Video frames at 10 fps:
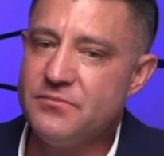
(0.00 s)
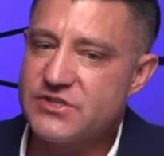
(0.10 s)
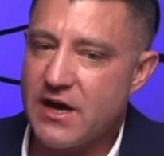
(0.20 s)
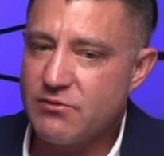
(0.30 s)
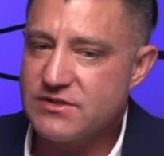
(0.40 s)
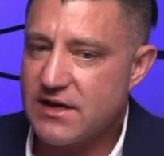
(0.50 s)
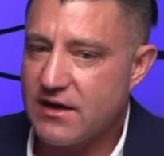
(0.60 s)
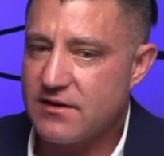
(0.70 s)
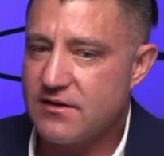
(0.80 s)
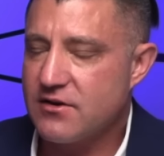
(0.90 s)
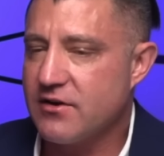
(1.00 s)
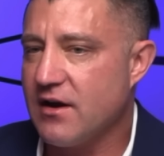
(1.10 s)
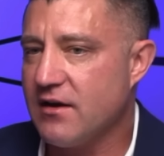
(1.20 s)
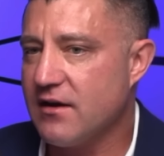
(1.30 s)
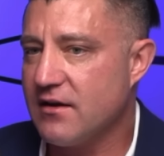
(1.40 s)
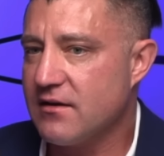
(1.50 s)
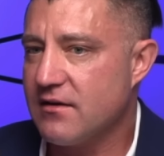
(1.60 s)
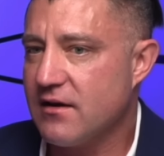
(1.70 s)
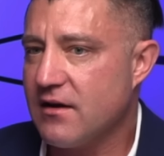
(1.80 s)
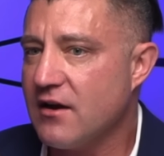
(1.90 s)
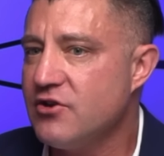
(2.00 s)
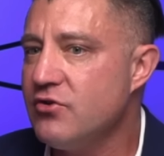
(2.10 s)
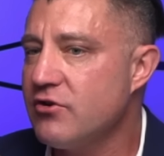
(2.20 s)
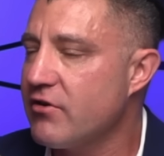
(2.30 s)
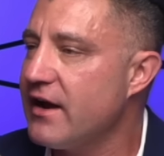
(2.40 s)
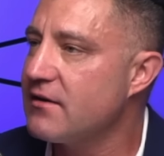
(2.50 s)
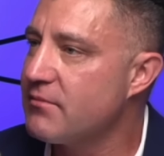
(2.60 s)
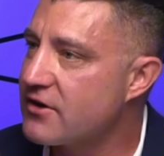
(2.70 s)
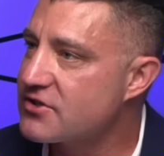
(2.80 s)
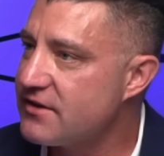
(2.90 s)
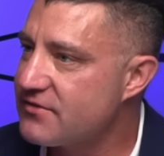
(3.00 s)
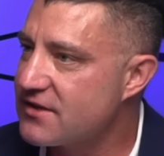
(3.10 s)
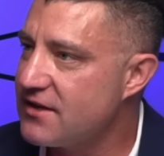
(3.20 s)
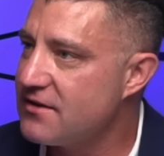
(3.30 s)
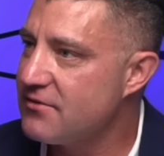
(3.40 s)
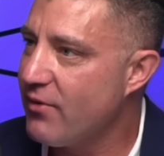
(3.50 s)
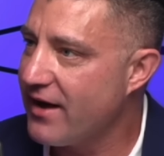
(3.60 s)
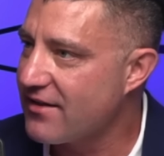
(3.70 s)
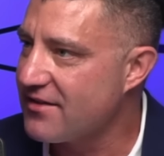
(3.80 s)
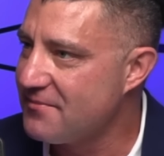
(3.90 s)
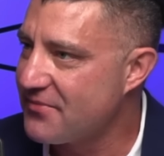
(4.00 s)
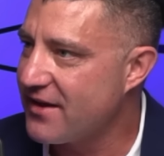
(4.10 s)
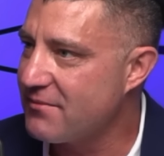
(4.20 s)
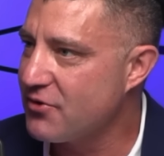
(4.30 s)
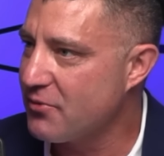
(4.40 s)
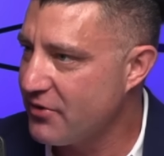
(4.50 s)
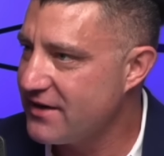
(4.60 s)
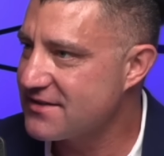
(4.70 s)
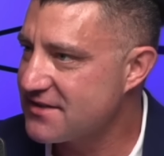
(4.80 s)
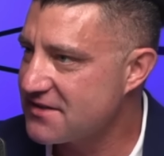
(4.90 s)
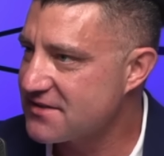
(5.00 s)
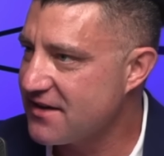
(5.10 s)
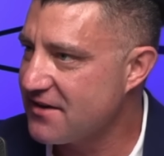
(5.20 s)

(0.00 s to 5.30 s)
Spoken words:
So I knew Greg Marashevsky well, your predecessor.